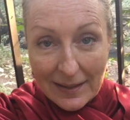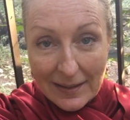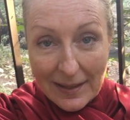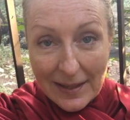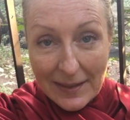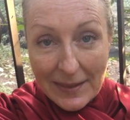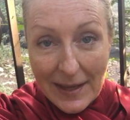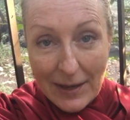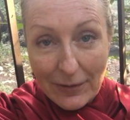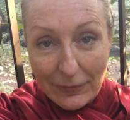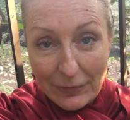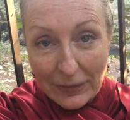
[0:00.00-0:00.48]

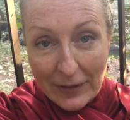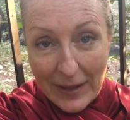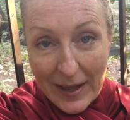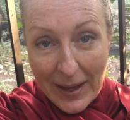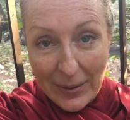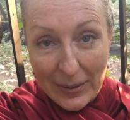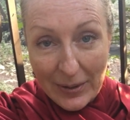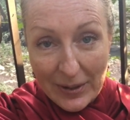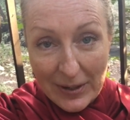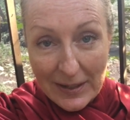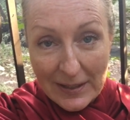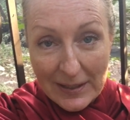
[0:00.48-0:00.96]
that that
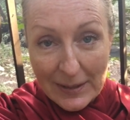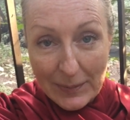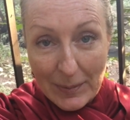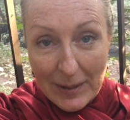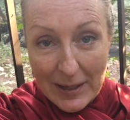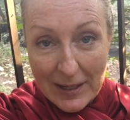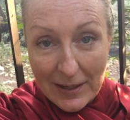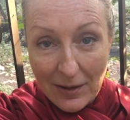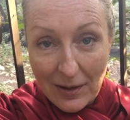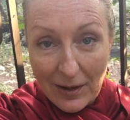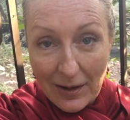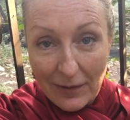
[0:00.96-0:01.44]
flower is
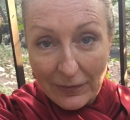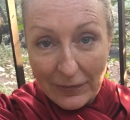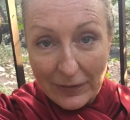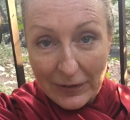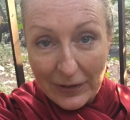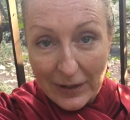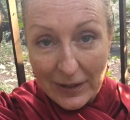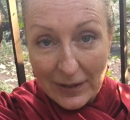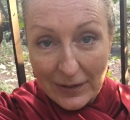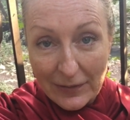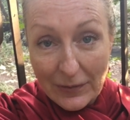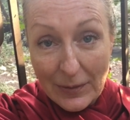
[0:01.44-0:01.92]
being
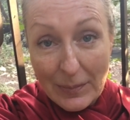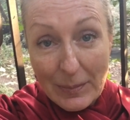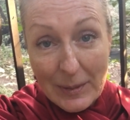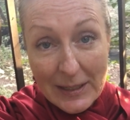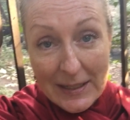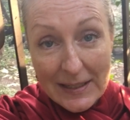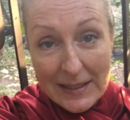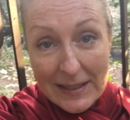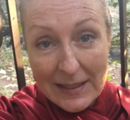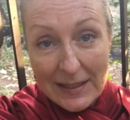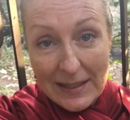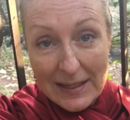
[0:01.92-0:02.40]
offered from the
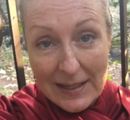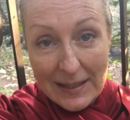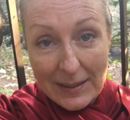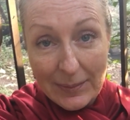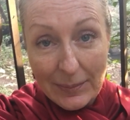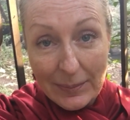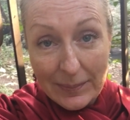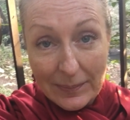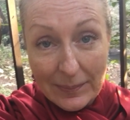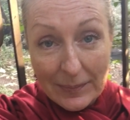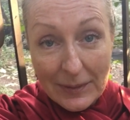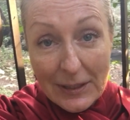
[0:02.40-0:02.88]
deity
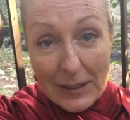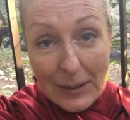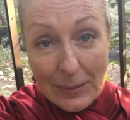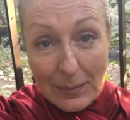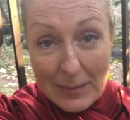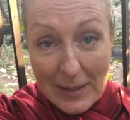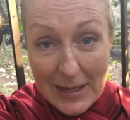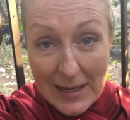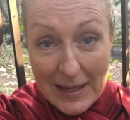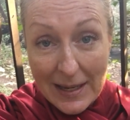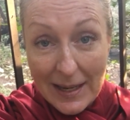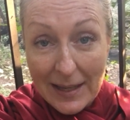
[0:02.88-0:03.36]
to
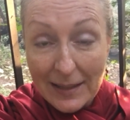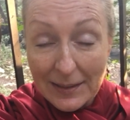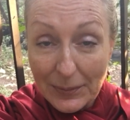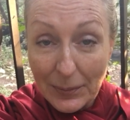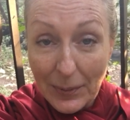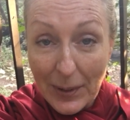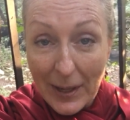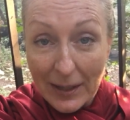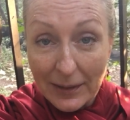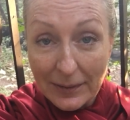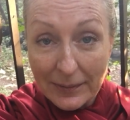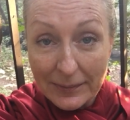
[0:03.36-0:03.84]
me as
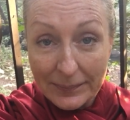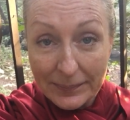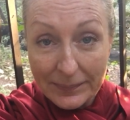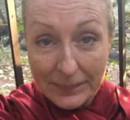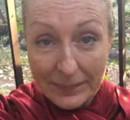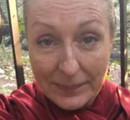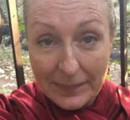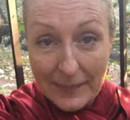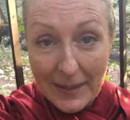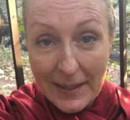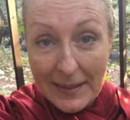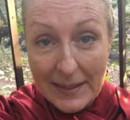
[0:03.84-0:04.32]
well
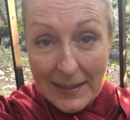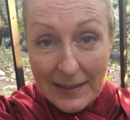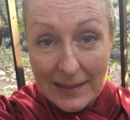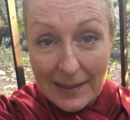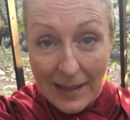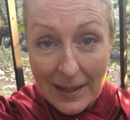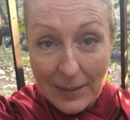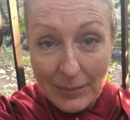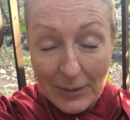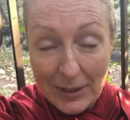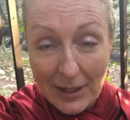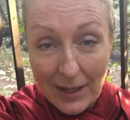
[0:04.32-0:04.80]
at the
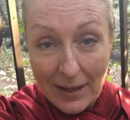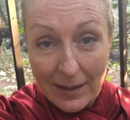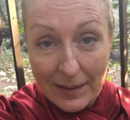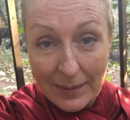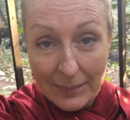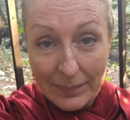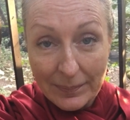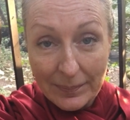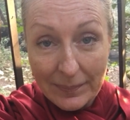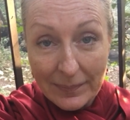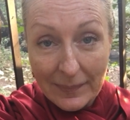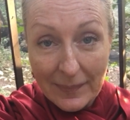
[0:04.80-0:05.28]
same
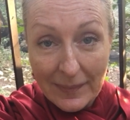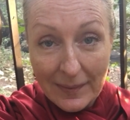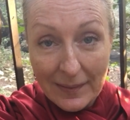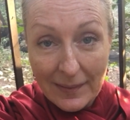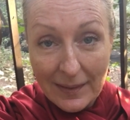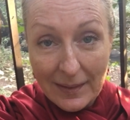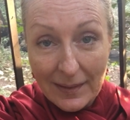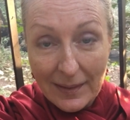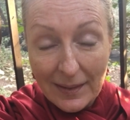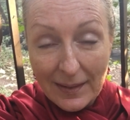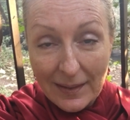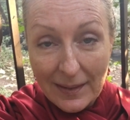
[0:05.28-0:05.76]
time.
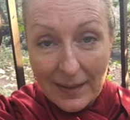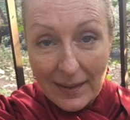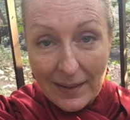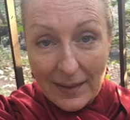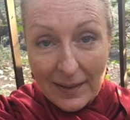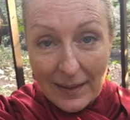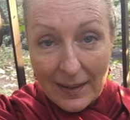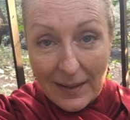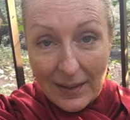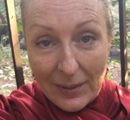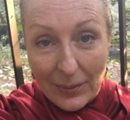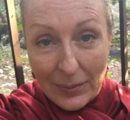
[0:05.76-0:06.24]

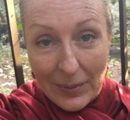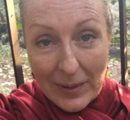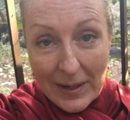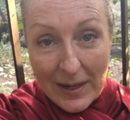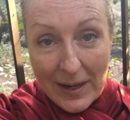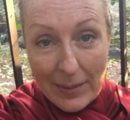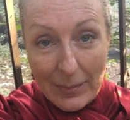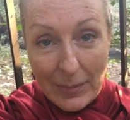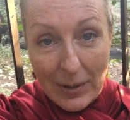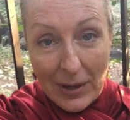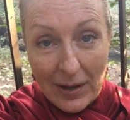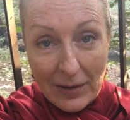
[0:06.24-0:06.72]

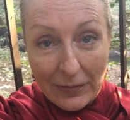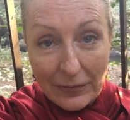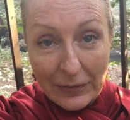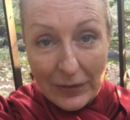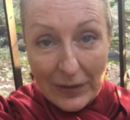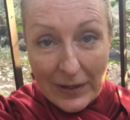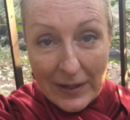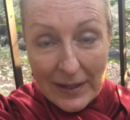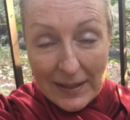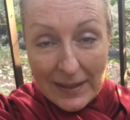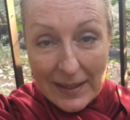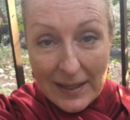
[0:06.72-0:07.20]
When I'm
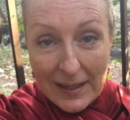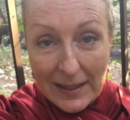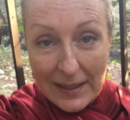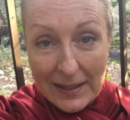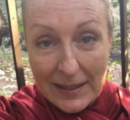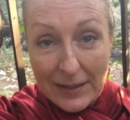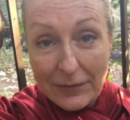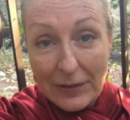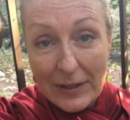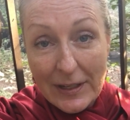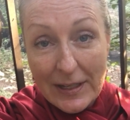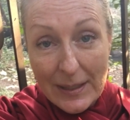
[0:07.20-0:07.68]
offering the
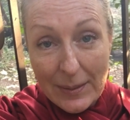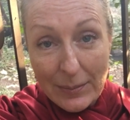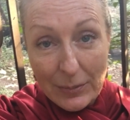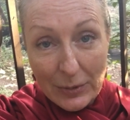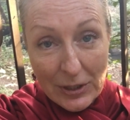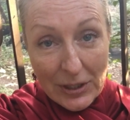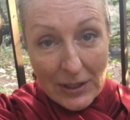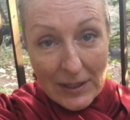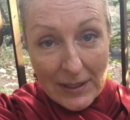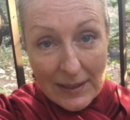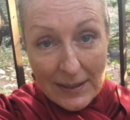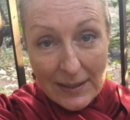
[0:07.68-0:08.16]
Naivedhyam,
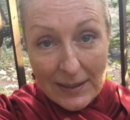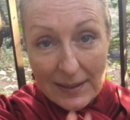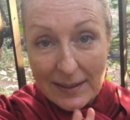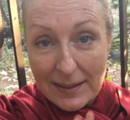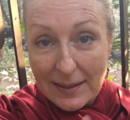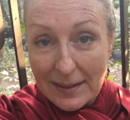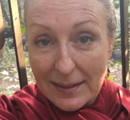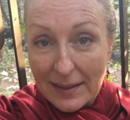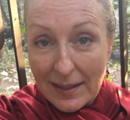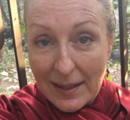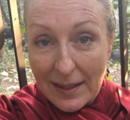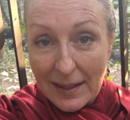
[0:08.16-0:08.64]
which
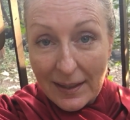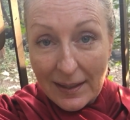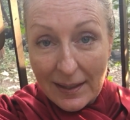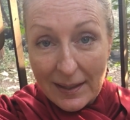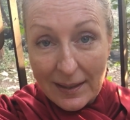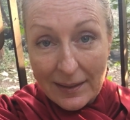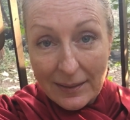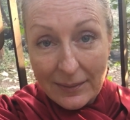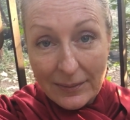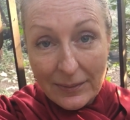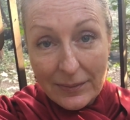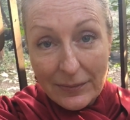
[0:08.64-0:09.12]
is
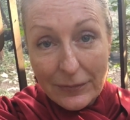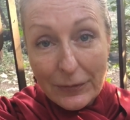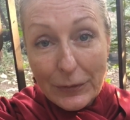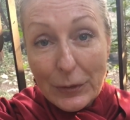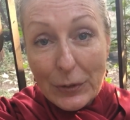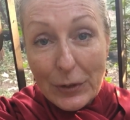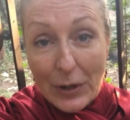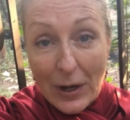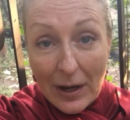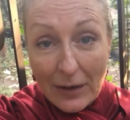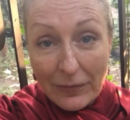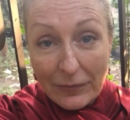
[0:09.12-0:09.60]
the
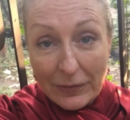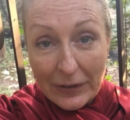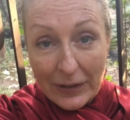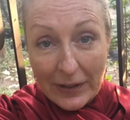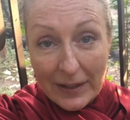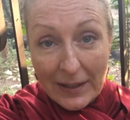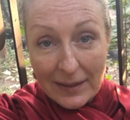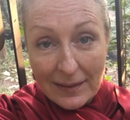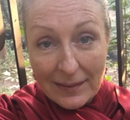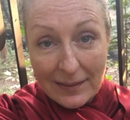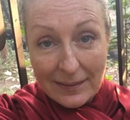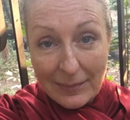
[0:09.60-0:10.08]
food
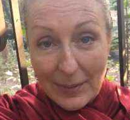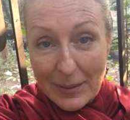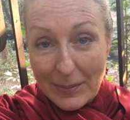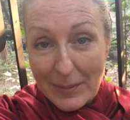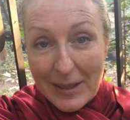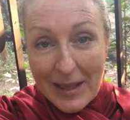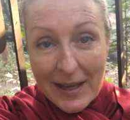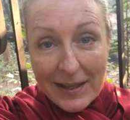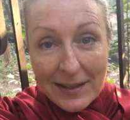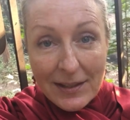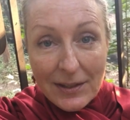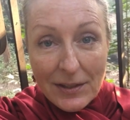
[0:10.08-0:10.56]
offering,
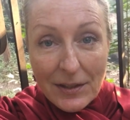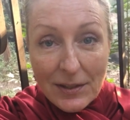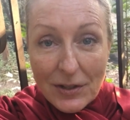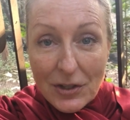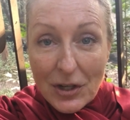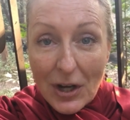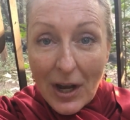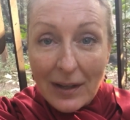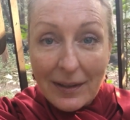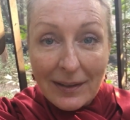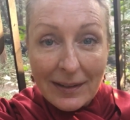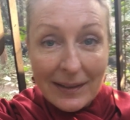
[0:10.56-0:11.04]
maybe that's
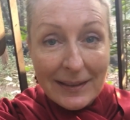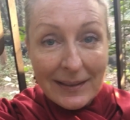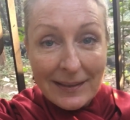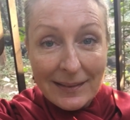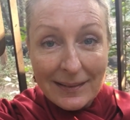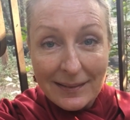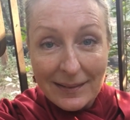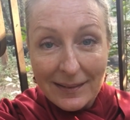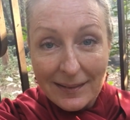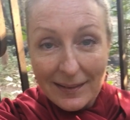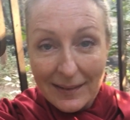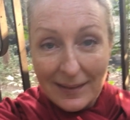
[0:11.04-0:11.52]
chocolate.
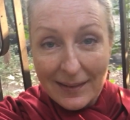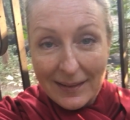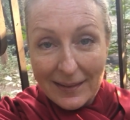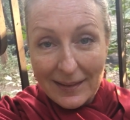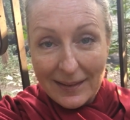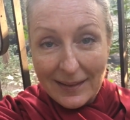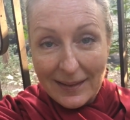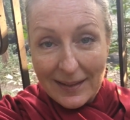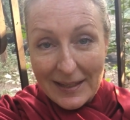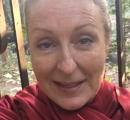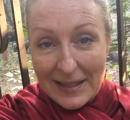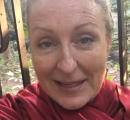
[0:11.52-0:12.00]

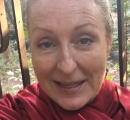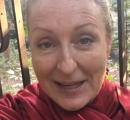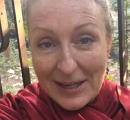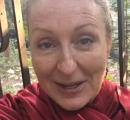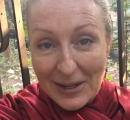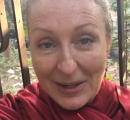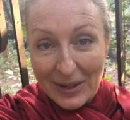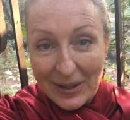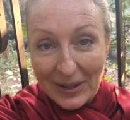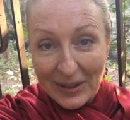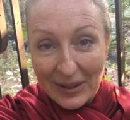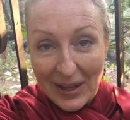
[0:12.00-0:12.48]
And
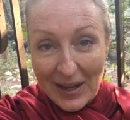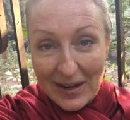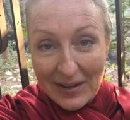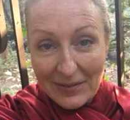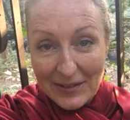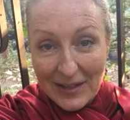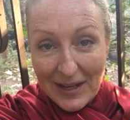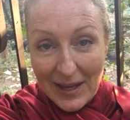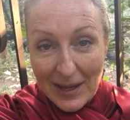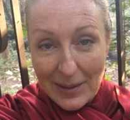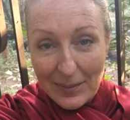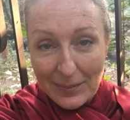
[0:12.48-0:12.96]
here, a lot
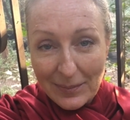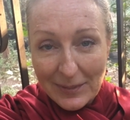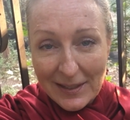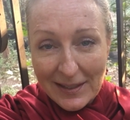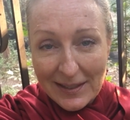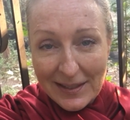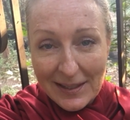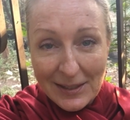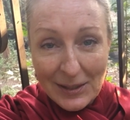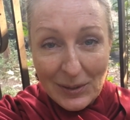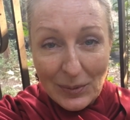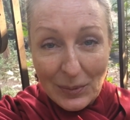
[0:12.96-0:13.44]
of times,
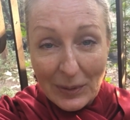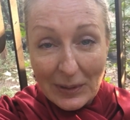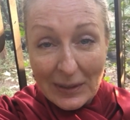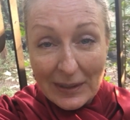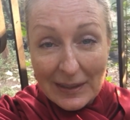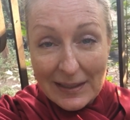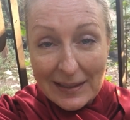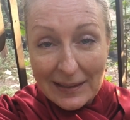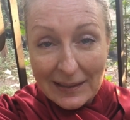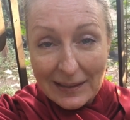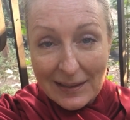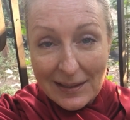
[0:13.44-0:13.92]
it's this
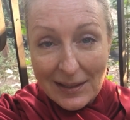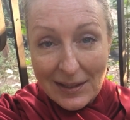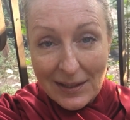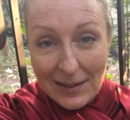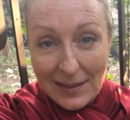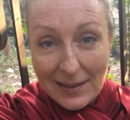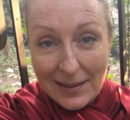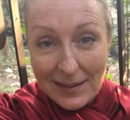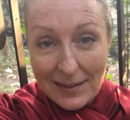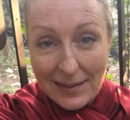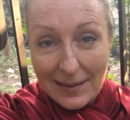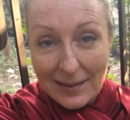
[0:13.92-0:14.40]
really
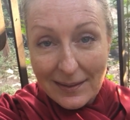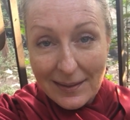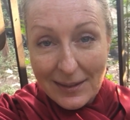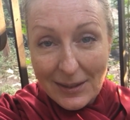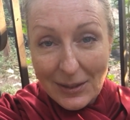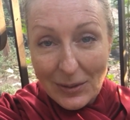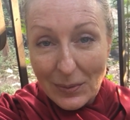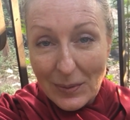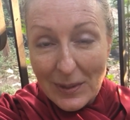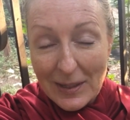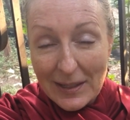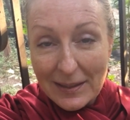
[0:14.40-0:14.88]
delicious,
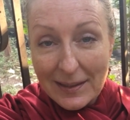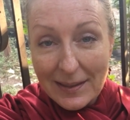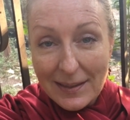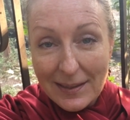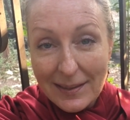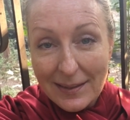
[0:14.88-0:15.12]
sweet